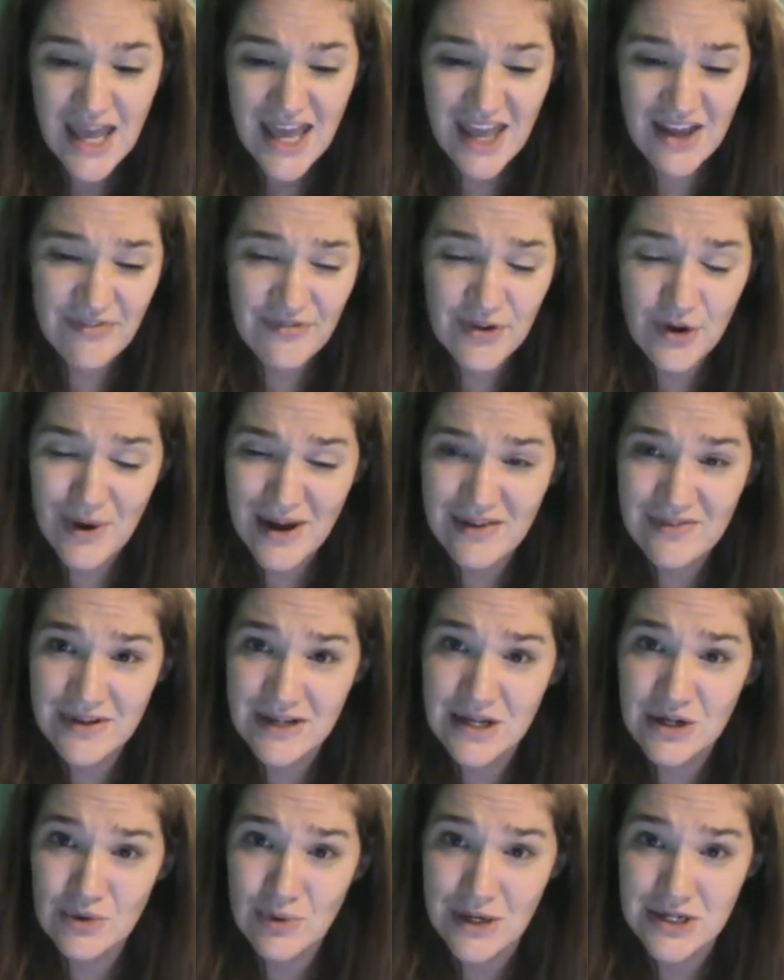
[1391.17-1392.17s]
If you have
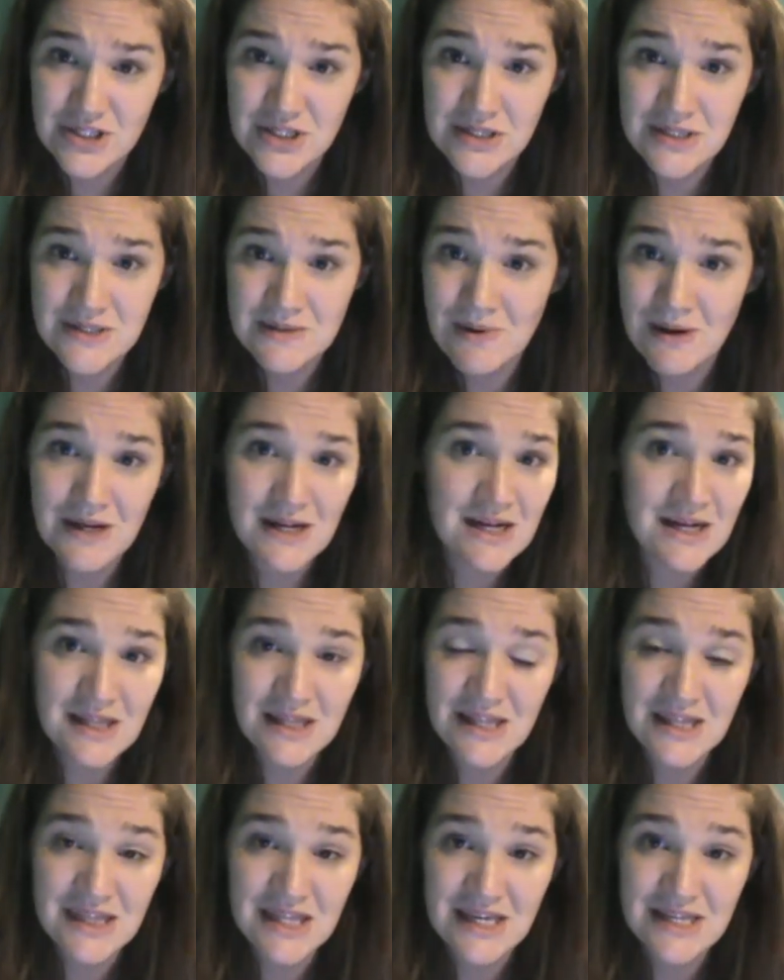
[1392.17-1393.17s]
any questions about any
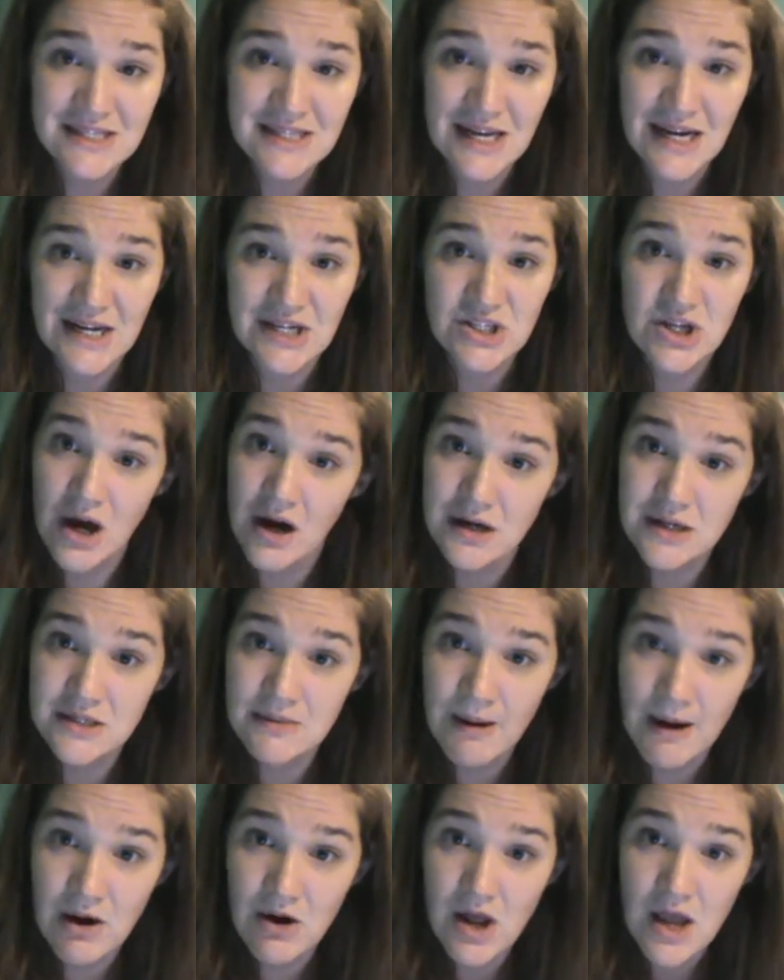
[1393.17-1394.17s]
of the things that I talked
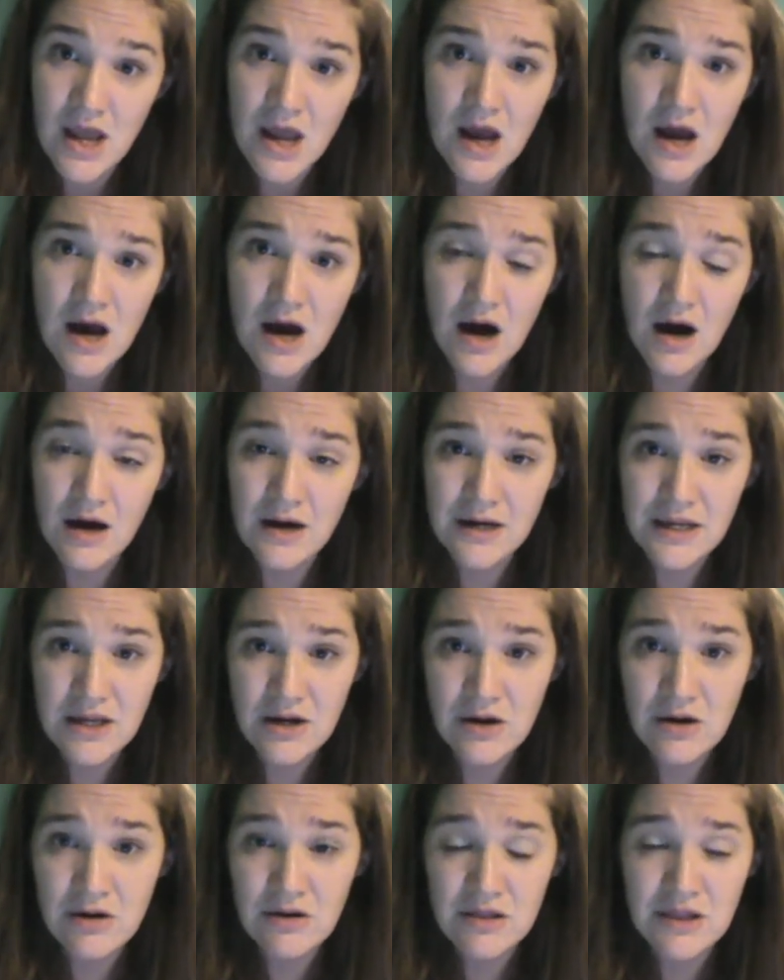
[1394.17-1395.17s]
about on
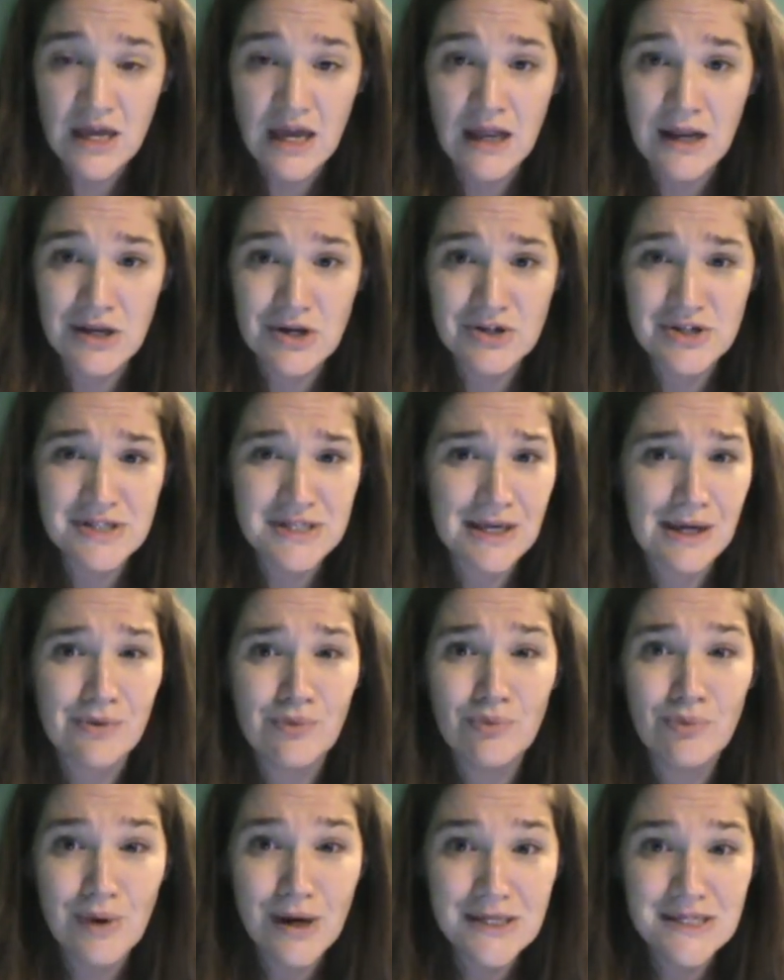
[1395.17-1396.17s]
here that you're just like,
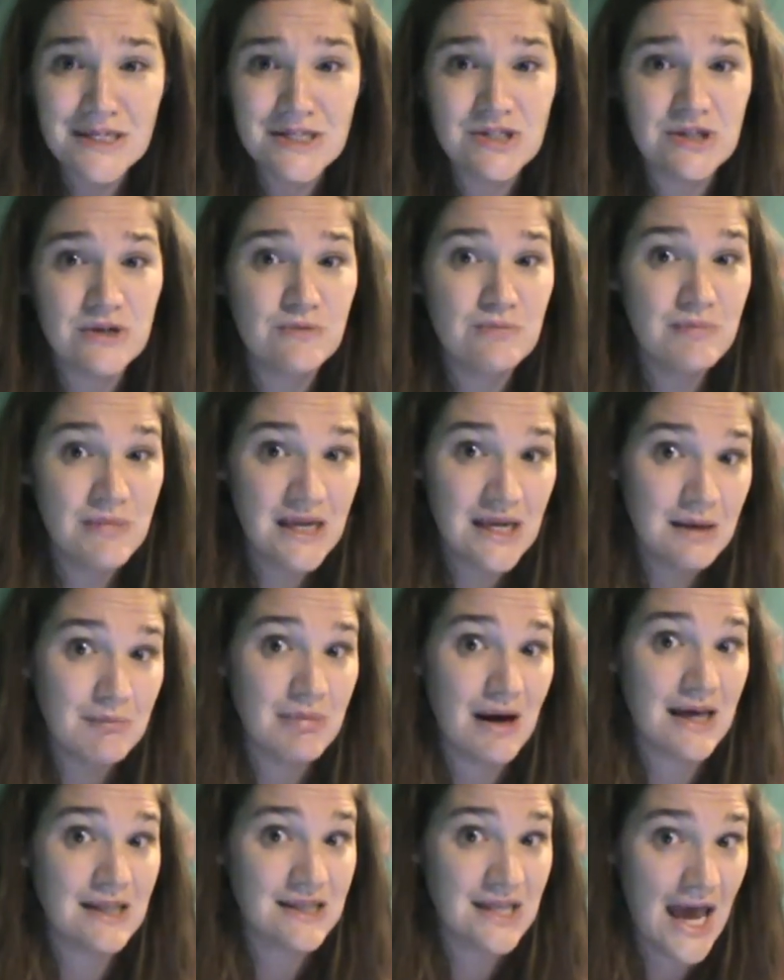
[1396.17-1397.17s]
what did you mean
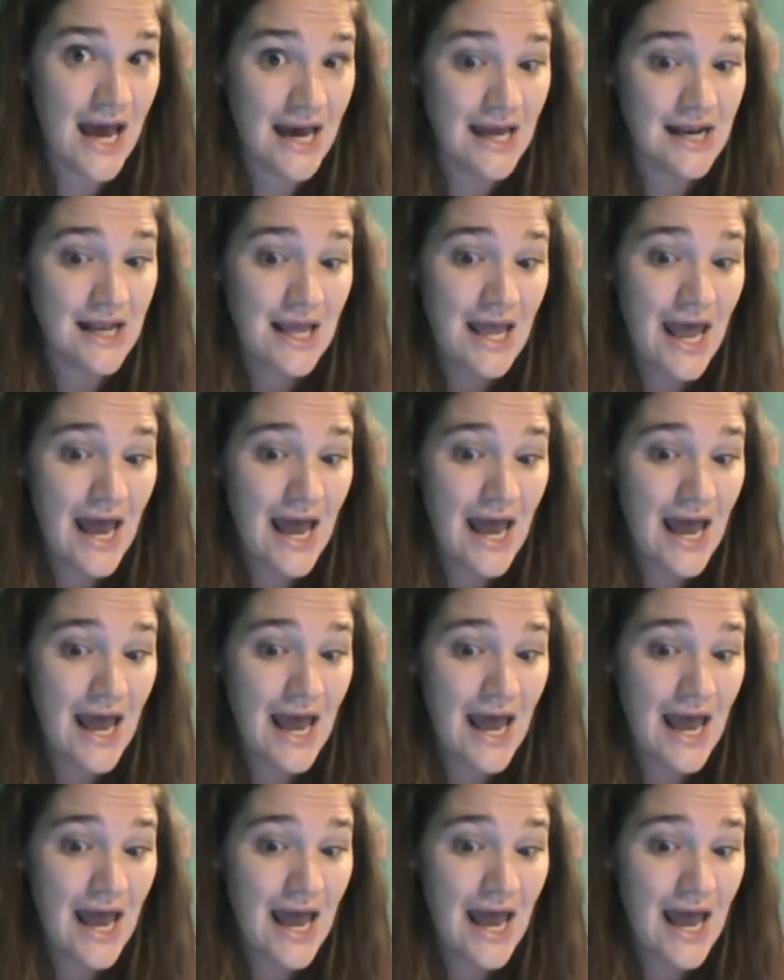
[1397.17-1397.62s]
by that?